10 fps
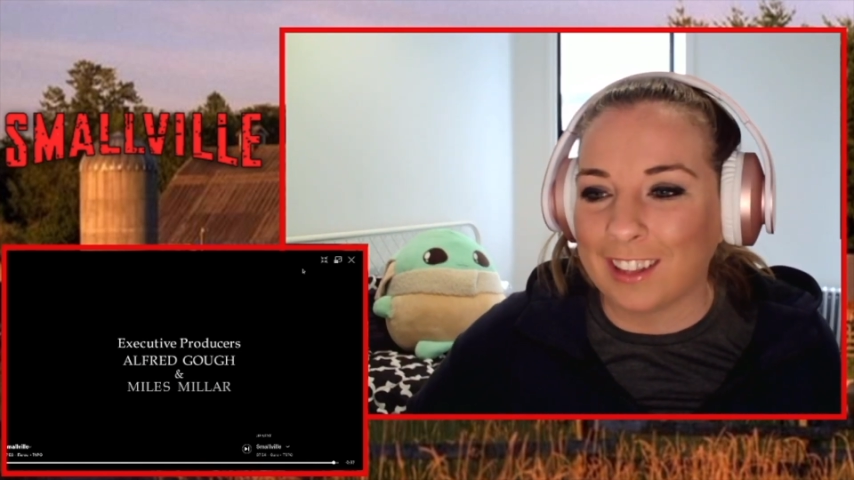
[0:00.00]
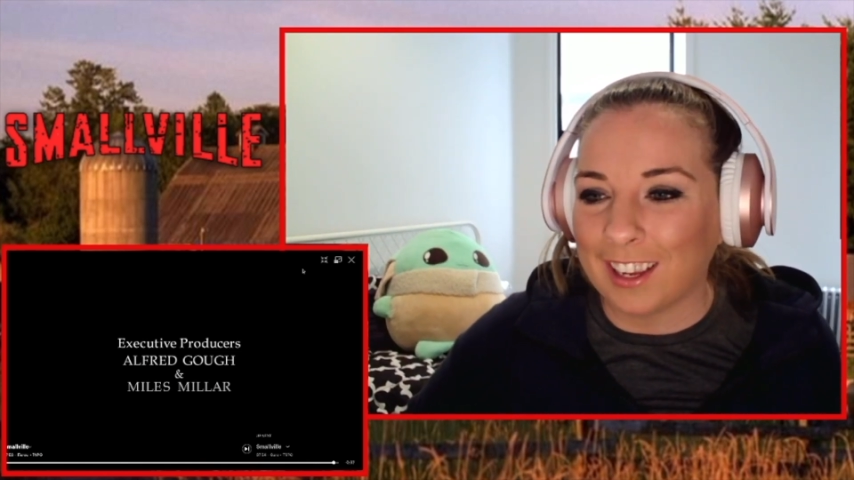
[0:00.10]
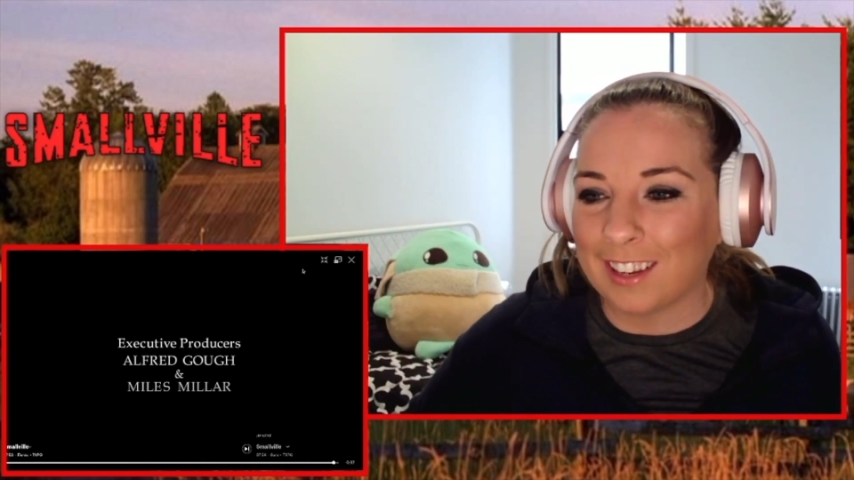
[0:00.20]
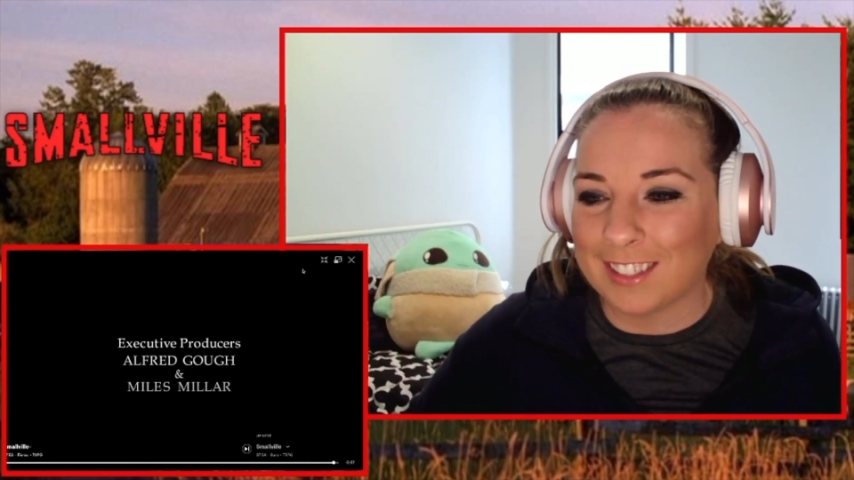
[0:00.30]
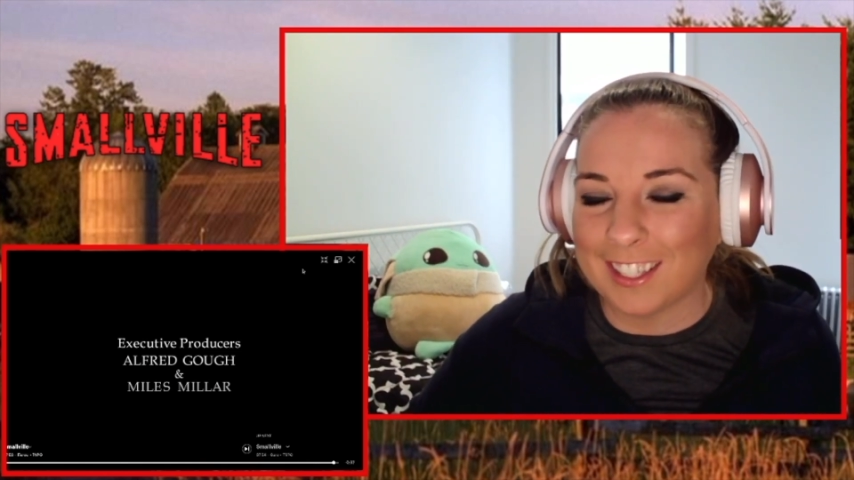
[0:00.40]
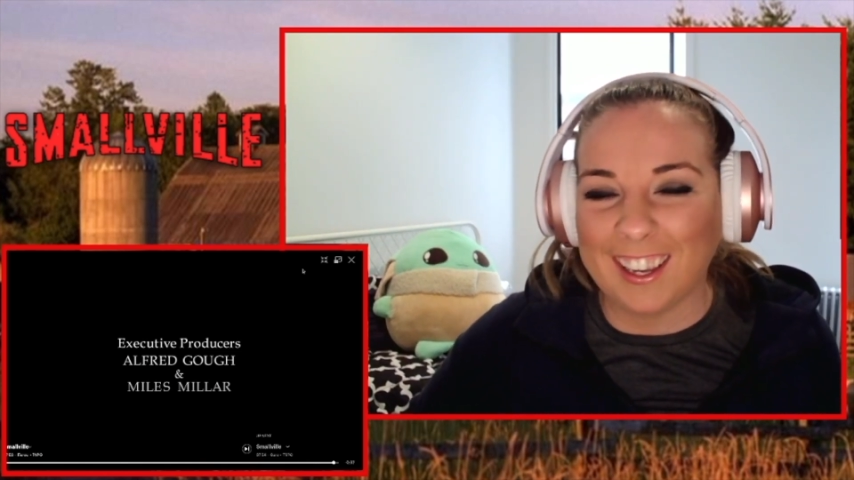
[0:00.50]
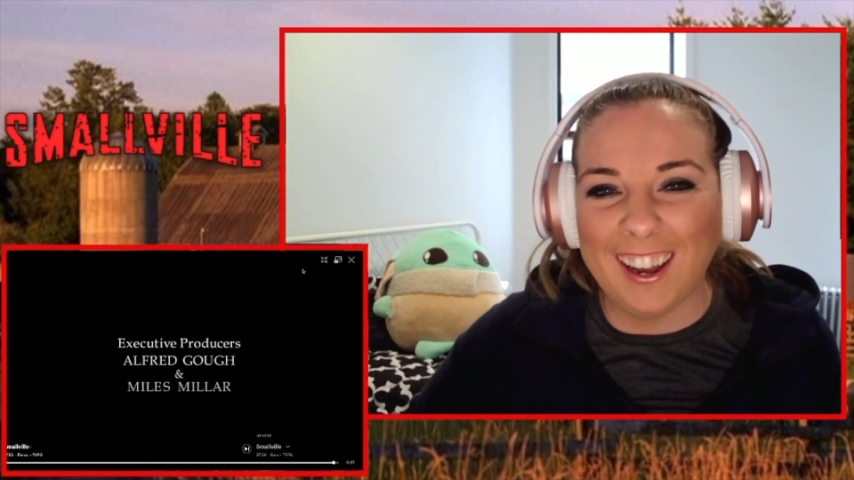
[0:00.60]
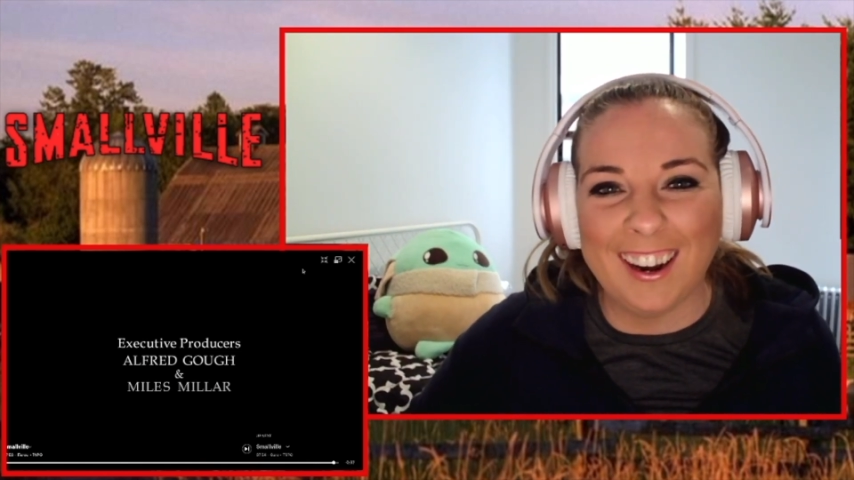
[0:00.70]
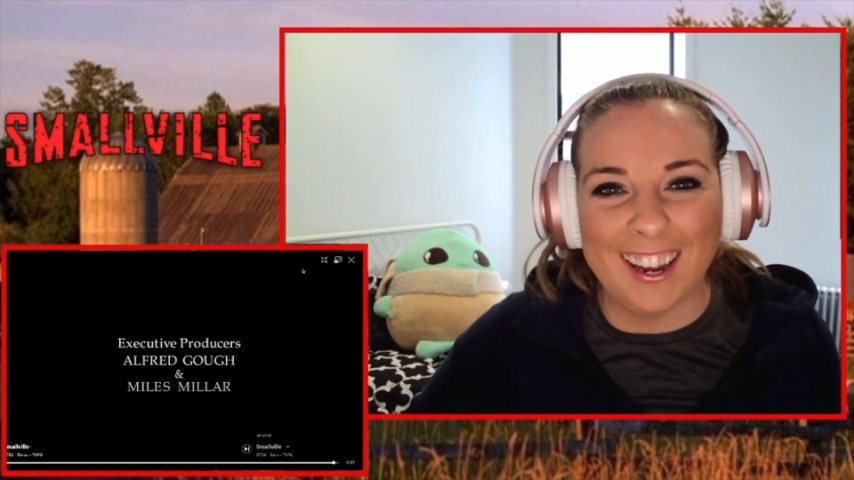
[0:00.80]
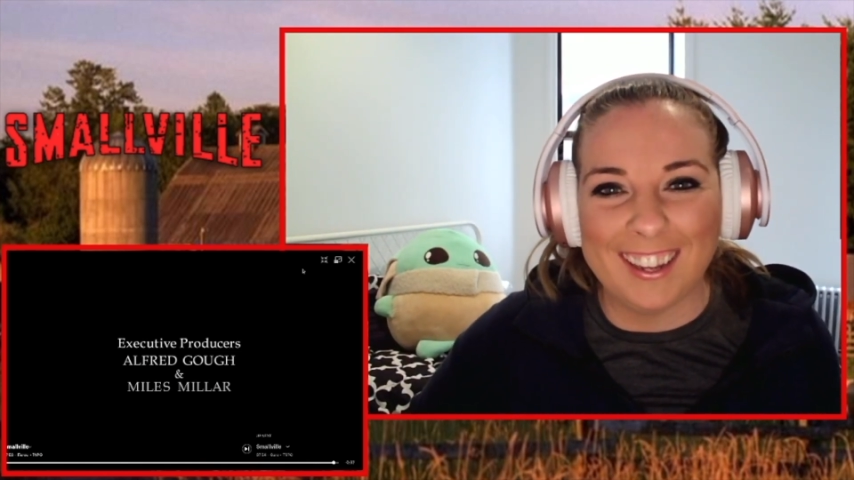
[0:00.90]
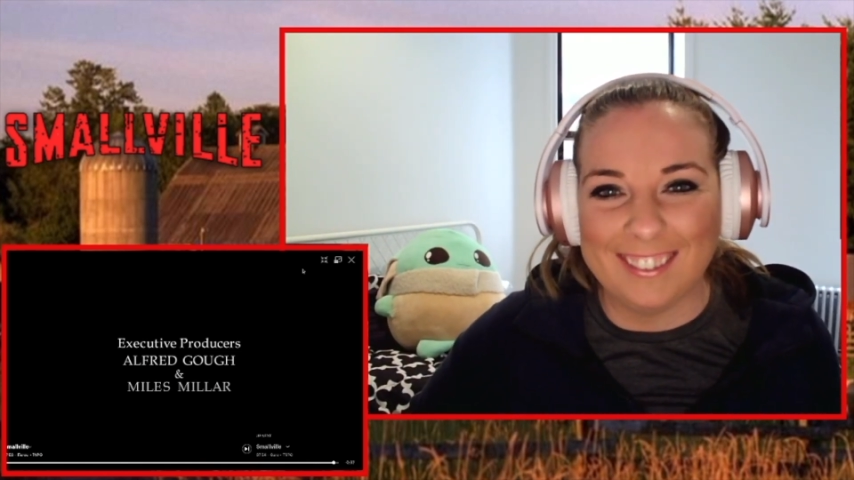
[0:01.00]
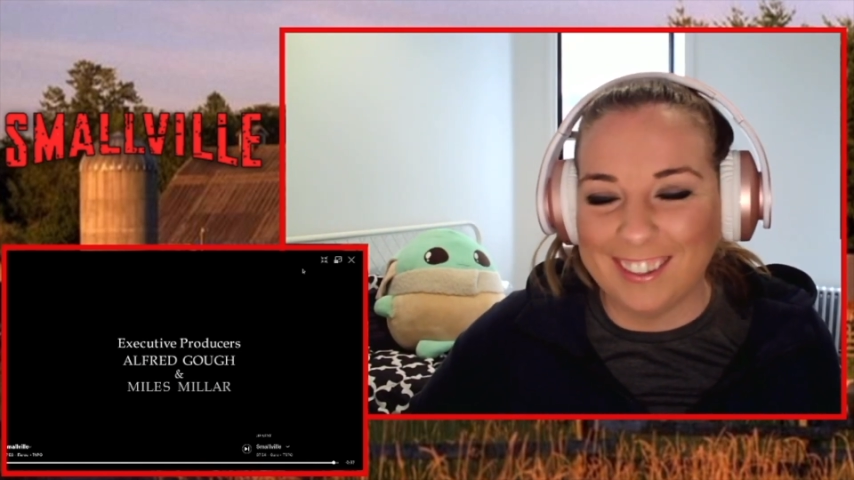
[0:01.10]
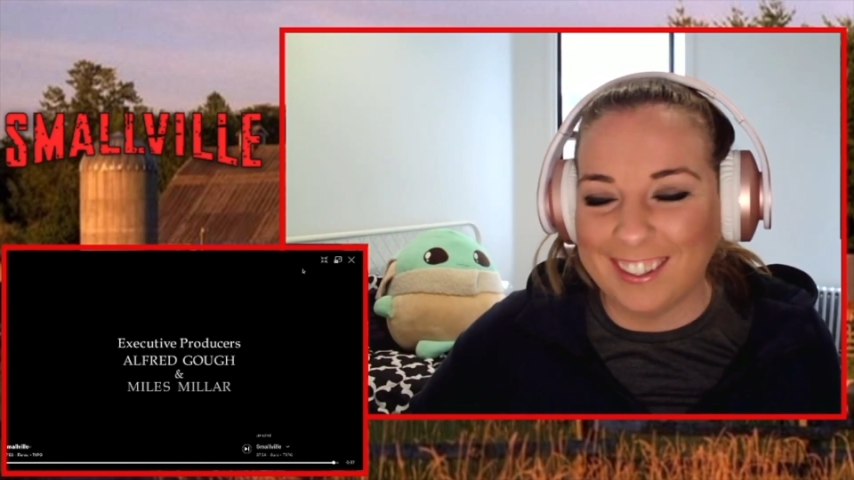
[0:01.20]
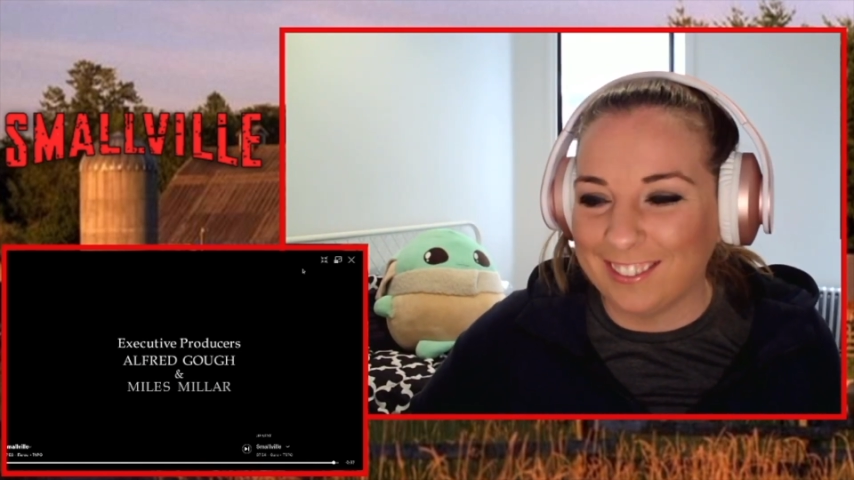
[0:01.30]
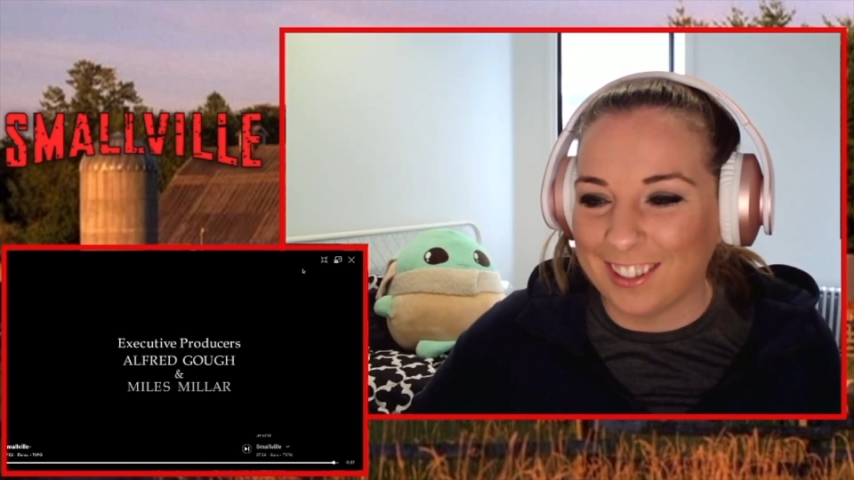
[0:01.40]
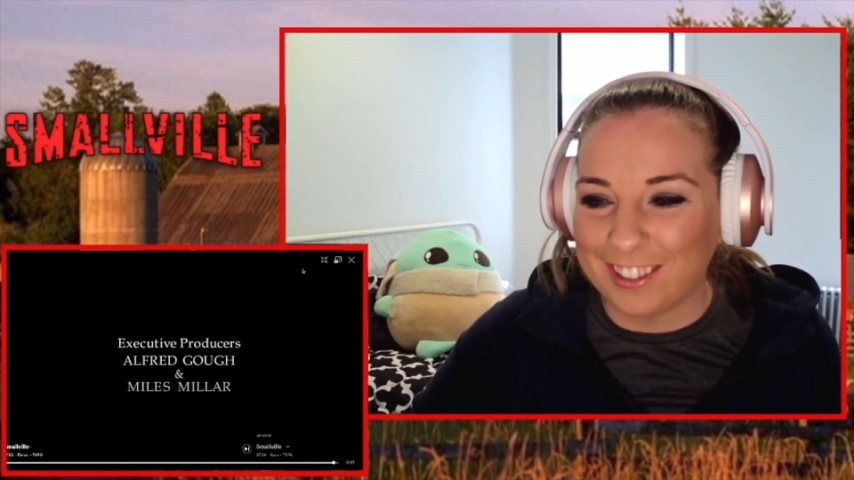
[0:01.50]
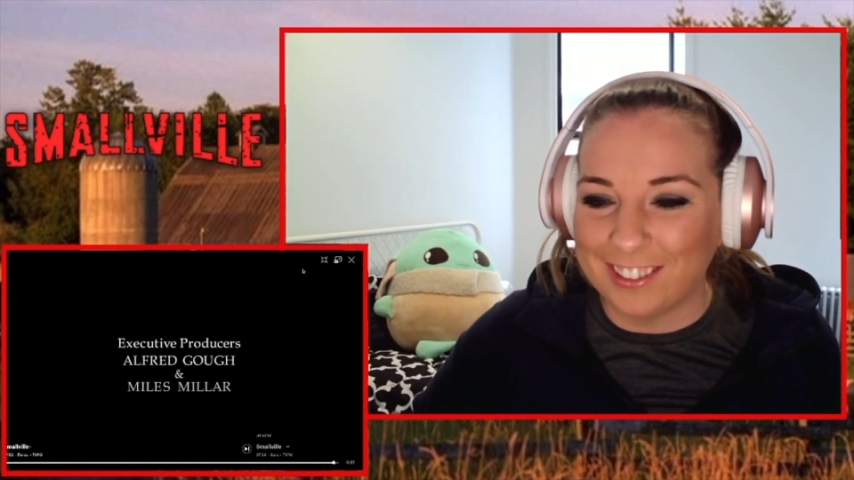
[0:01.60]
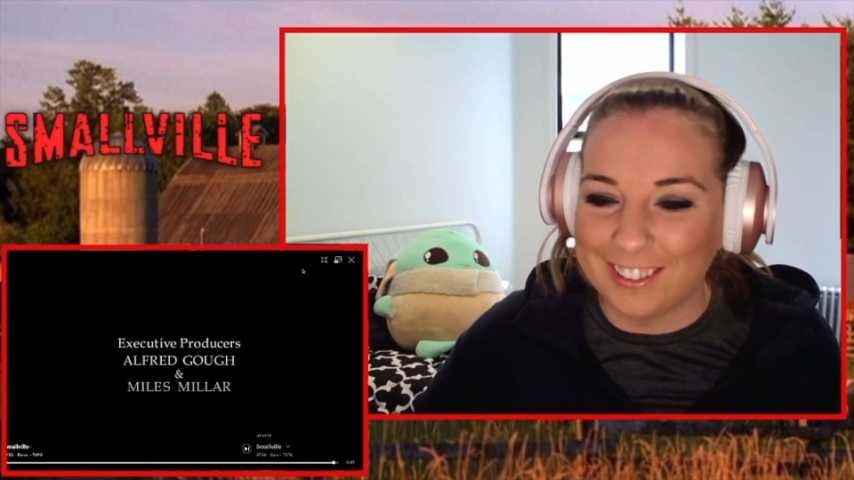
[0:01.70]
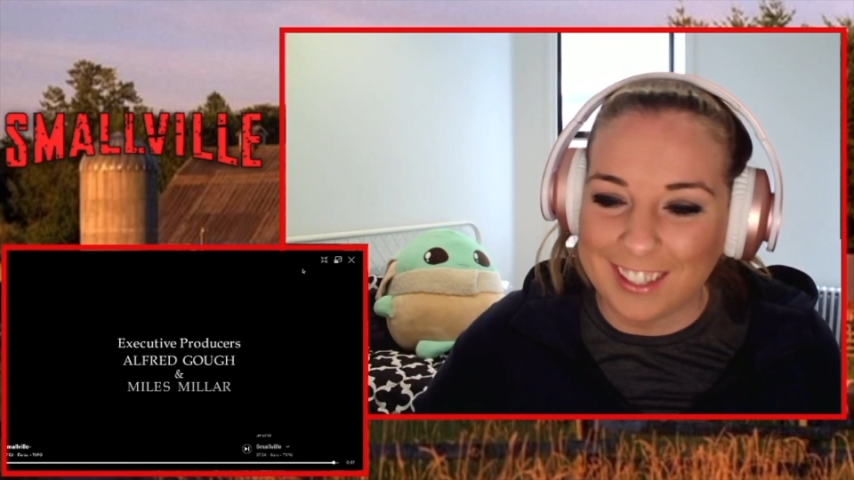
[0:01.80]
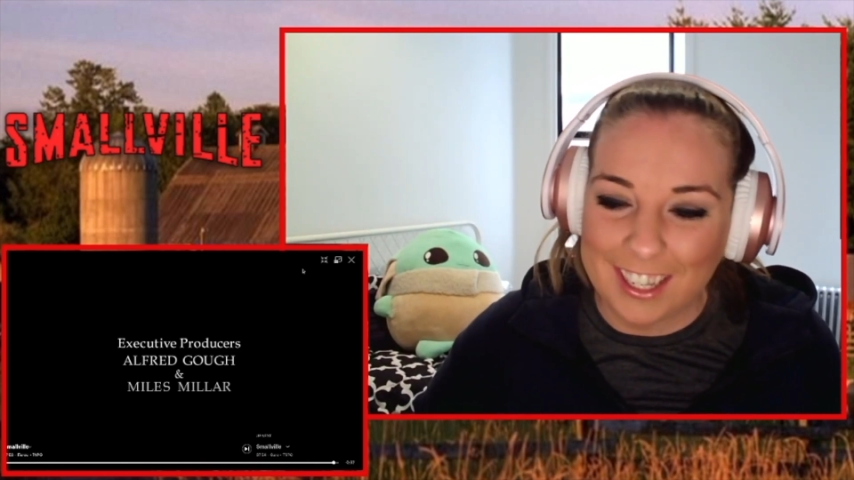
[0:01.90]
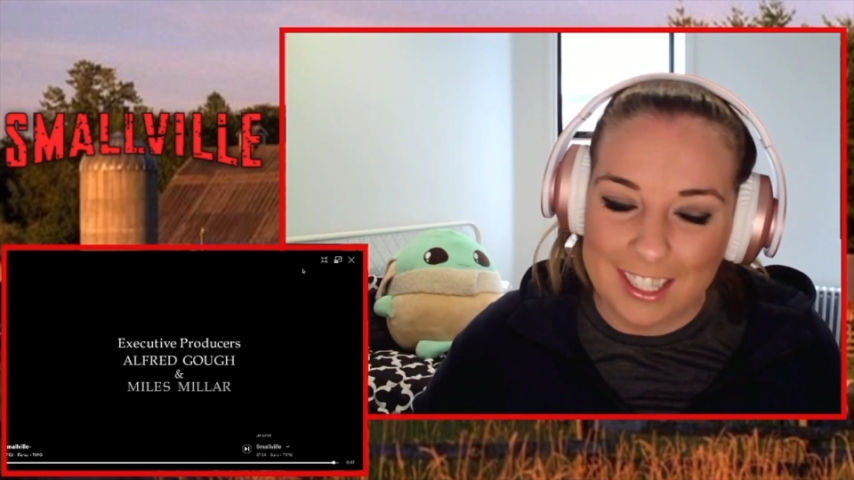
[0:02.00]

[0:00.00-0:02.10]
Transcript: Like, I was like, all right, we're cool.